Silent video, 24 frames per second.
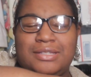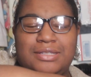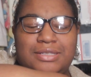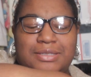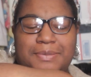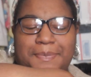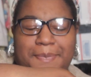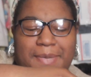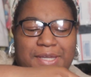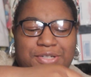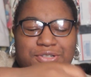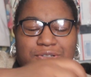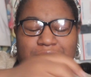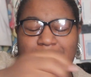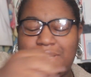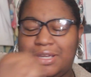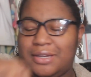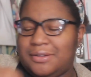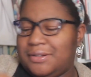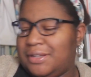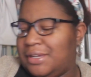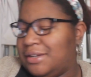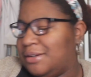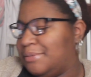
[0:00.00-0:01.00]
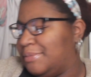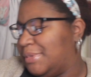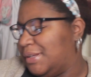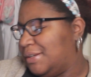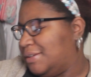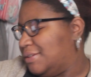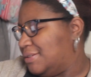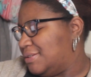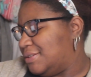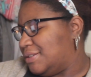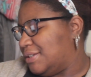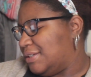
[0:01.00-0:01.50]
special down here, but
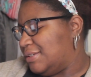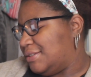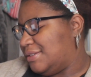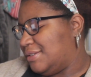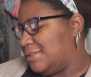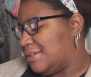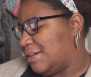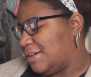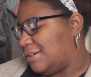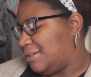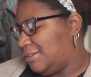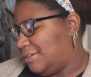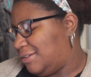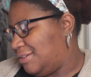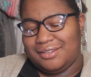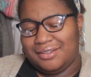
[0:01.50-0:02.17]
it's not.